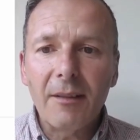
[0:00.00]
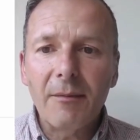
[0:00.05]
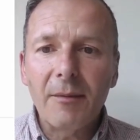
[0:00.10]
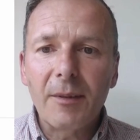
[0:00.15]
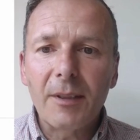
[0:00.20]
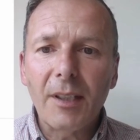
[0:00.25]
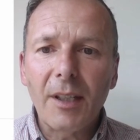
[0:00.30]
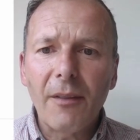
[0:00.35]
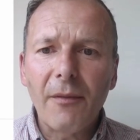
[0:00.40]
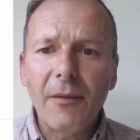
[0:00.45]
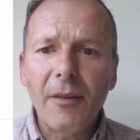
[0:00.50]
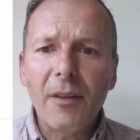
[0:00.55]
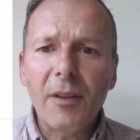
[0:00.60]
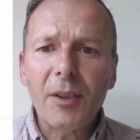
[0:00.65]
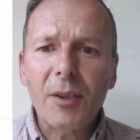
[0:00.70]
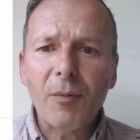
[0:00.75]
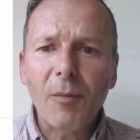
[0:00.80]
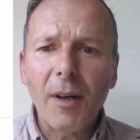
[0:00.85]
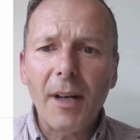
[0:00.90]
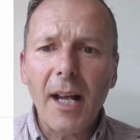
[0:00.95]
So the first
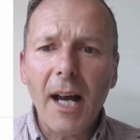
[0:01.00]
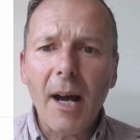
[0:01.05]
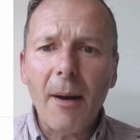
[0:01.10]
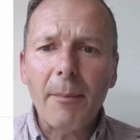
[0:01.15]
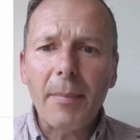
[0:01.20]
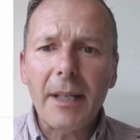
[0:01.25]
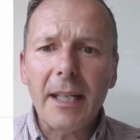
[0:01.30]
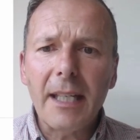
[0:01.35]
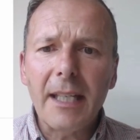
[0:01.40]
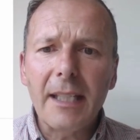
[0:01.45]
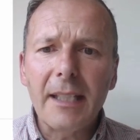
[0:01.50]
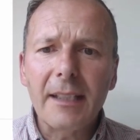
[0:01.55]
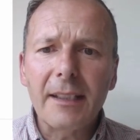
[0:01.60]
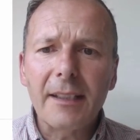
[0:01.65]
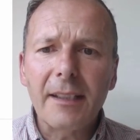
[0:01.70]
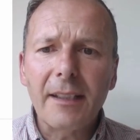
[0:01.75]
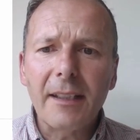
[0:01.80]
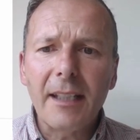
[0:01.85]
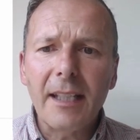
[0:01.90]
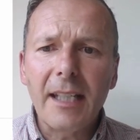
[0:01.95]
one up is
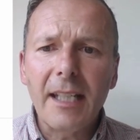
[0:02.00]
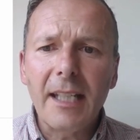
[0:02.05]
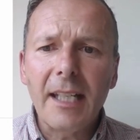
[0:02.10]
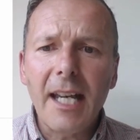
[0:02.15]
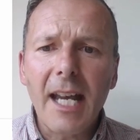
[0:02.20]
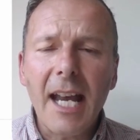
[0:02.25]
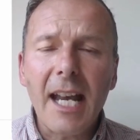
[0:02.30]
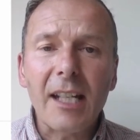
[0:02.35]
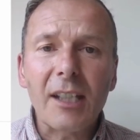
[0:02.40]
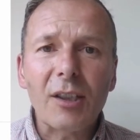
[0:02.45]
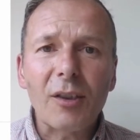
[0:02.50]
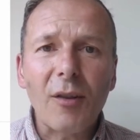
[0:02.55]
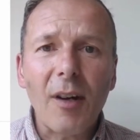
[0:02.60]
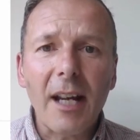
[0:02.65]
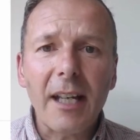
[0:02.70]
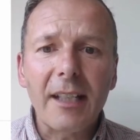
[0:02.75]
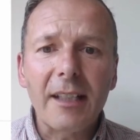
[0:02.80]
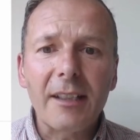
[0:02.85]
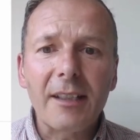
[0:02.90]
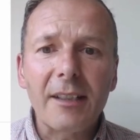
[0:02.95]
the
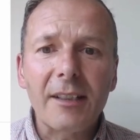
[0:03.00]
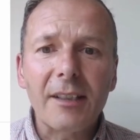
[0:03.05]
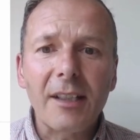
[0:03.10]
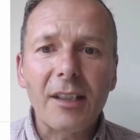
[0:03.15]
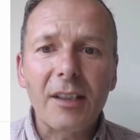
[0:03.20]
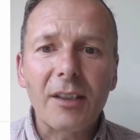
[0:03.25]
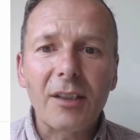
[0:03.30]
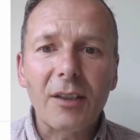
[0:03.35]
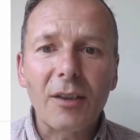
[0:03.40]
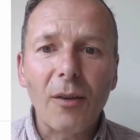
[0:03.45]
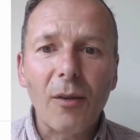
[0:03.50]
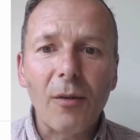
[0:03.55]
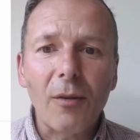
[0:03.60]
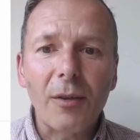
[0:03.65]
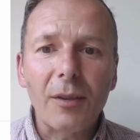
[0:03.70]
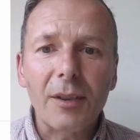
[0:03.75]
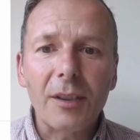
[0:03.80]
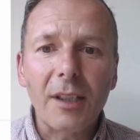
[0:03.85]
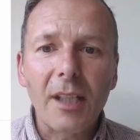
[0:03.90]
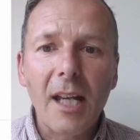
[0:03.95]
Xtrackers
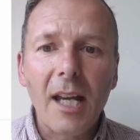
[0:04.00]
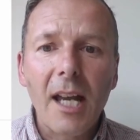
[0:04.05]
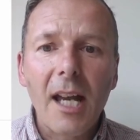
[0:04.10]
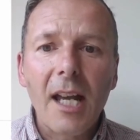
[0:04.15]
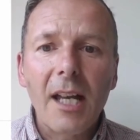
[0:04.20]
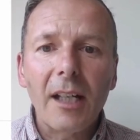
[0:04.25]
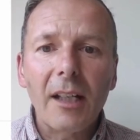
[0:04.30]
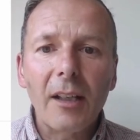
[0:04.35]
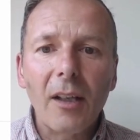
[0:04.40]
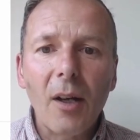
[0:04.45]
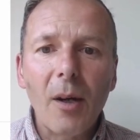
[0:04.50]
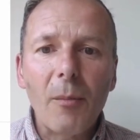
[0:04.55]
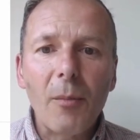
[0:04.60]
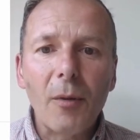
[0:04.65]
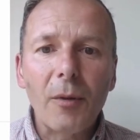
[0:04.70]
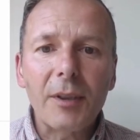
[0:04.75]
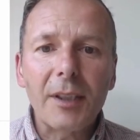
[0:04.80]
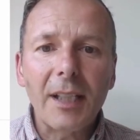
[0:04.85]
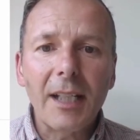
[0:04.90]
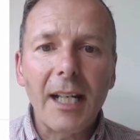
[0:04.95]
Stocks Global
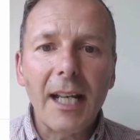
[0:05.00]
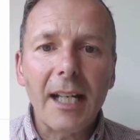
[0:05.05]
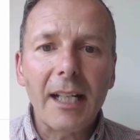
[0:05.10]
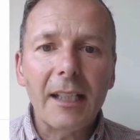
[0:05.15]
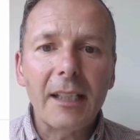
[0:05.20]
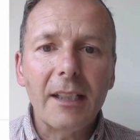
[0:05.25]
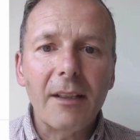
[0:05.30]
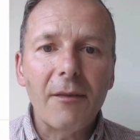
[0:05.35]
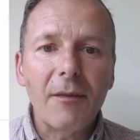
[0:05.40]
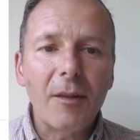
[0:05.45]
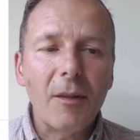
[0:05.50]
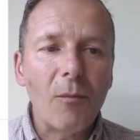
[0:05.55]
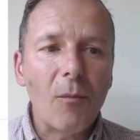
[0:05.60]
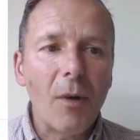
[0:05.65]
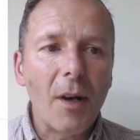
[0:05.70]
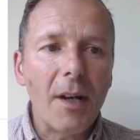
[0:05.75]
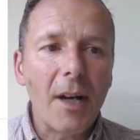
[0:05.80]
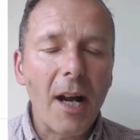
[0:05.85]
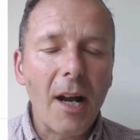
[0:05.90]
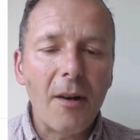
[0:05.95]
Select Dividend
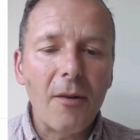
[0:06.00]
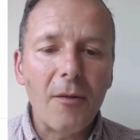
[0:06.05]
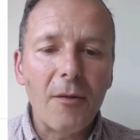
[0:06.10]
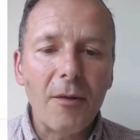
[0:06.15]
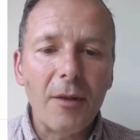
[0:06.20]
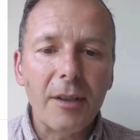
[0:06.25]
100.